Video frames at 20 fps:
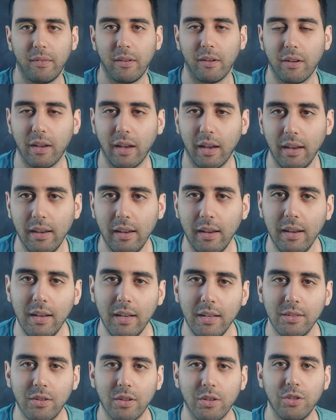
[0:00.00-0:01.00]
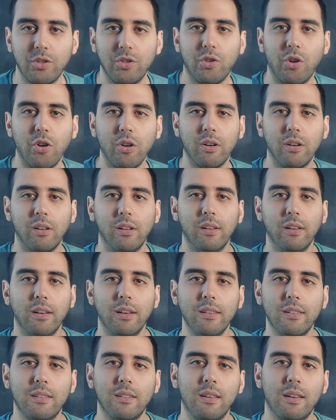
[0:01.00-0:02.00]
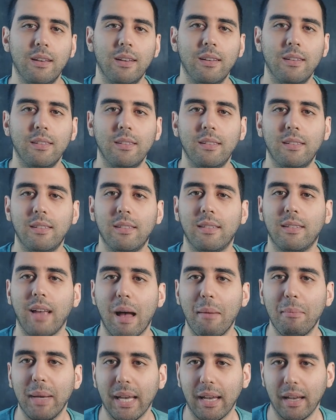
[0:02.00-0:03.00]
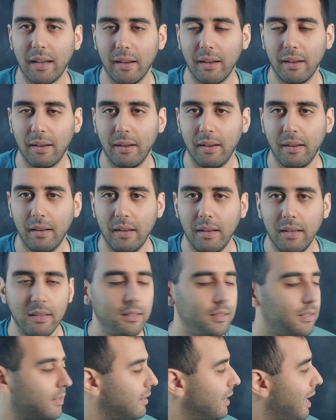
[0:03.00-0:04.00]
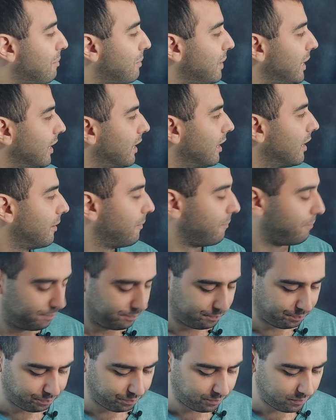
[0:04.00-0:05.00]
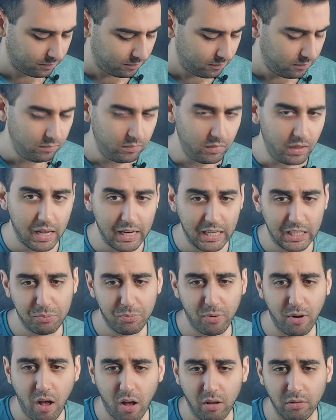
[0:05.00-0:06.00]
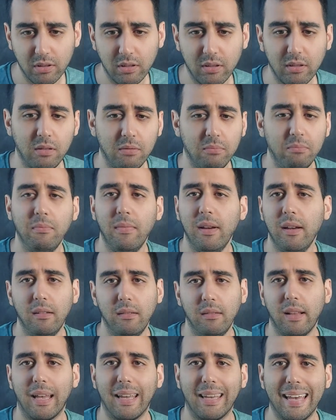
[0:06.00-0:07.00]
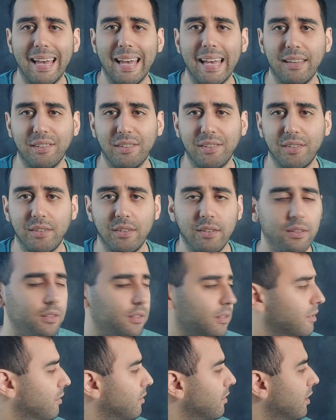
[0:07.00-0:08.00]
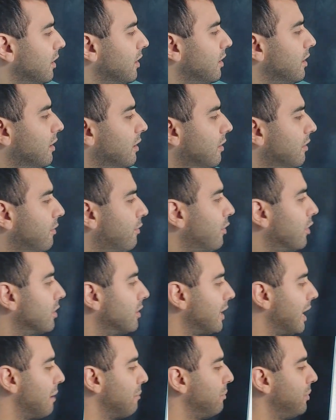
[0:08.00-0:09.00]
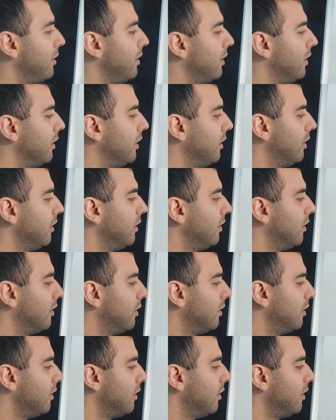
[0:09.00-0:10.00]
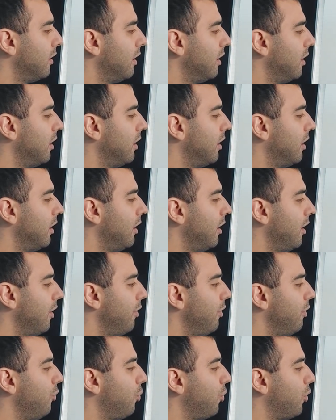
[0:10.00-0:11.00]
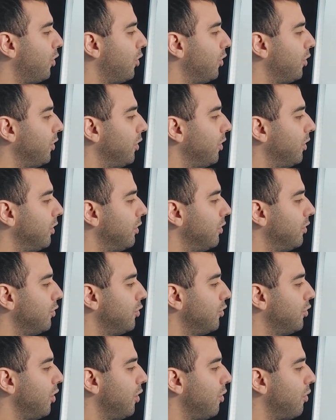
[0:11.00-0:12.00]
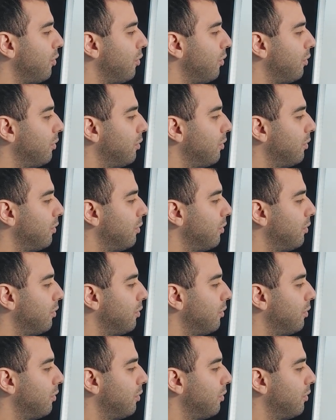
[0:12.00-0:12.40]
Okay, so the circle is samech. Samech, and it's pronounced like S. Okay, for example, in the word so.